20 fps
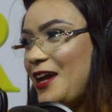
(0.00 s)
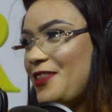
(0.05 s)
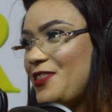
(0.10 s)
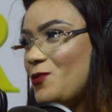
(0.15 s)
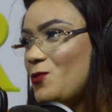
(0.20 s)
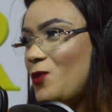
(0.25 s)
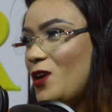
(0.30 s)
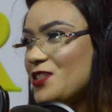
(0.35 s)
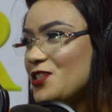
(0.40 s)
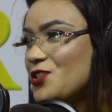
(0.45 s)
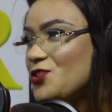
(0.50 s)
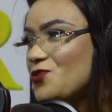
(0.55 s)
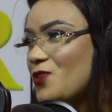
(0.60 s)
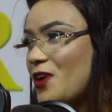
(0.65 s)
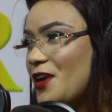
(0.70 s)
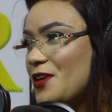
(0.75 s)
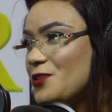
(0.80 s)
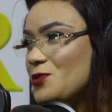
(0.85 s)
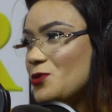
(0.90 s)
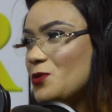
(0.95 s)
I think what he's
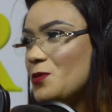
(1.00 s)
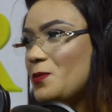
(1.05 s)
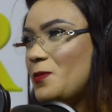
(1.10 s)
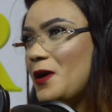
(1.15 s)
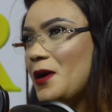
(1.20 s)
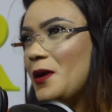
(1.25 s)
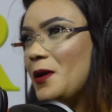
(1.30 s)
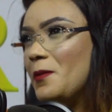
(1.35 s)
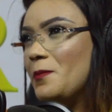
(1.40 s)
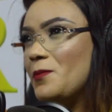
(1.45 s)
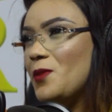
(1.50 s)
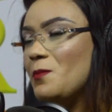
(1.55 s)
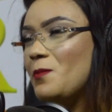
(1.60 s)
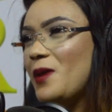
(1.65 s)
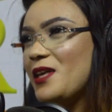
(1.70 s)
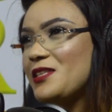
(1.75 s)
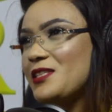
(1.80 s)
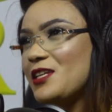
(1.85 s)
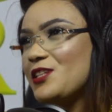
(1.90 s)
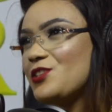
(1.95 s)
trying to, the
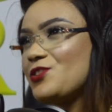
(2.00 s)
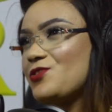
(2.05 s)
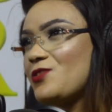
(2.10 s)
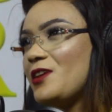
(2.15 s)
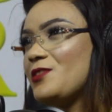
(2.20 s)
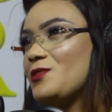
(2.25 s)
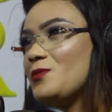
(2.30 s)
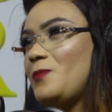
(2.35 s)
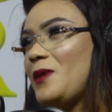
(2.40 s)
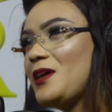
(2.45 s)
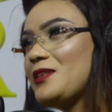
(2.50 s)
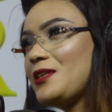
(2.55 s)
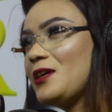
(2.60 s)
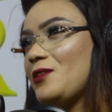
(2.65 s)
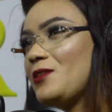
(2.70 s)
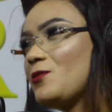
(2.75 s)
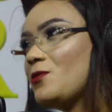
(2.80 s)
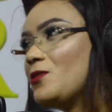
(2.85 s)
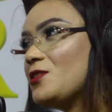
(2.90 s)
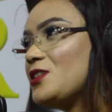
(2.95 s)
message he's trying to pass
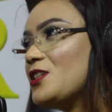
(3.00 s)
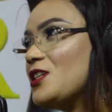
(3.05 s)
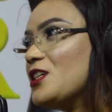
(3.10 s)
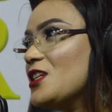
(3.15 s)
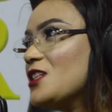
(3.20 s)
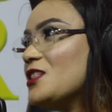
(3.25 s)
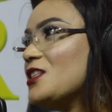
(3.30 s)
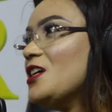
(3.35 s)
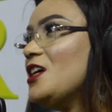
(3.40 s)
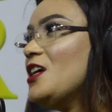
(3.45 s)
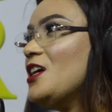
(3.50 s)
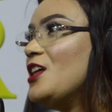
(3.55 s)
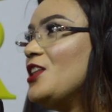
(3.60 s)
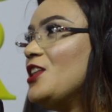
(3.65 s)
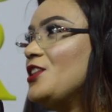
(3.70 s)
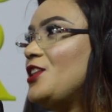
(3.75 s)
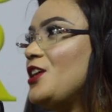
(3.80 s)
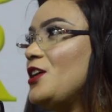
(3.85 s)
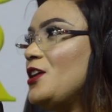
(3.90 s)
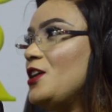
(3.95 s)
across is
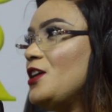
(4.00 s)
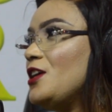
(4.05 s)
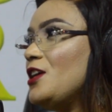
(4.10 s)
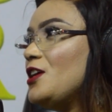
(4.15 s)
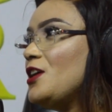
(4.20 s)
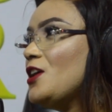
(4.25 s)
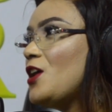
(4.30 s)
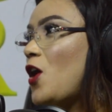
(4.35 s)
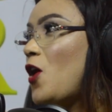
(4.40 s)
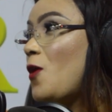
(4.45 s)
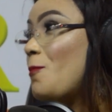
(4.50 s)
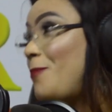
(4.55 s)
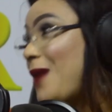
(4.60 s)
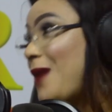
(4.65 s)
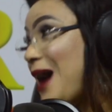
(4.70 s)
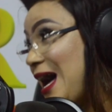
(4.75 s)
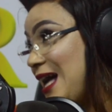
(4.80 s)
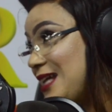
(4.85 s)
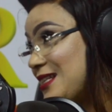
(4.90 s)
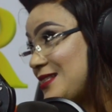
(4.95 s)
the
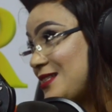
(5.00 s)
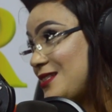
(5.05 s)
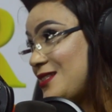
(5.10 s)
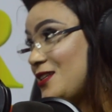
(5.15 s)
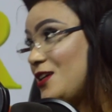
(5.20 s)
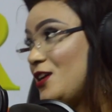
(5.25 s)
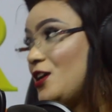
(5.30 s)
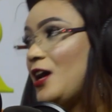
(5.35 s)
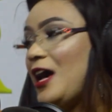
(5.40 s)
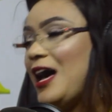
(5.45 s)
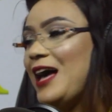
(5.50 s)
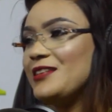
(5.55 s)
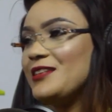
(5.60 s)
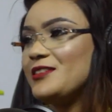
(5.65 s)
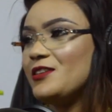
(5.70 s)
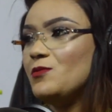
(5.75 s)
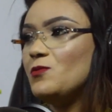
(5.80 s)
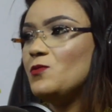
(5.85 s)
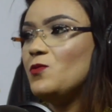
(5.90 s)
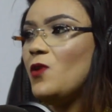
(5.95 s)
obas,
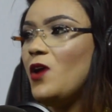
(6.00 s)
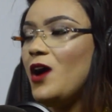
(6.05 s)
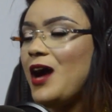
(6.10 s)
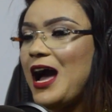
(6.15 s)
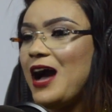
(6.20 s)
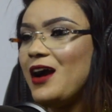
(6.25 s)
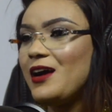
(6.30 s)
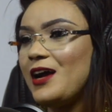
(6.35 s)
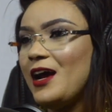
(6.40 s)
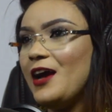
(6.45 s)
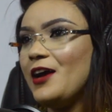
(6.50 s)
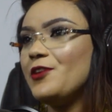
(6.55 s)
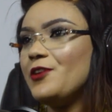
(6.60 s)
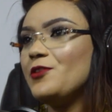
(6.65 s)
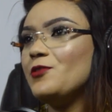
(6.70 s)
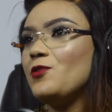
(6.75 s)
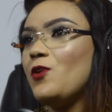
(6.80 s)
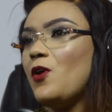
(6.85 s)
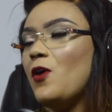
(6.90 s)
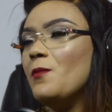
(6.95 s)
as in what, how can
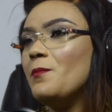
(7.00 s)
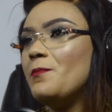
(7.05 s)
you, the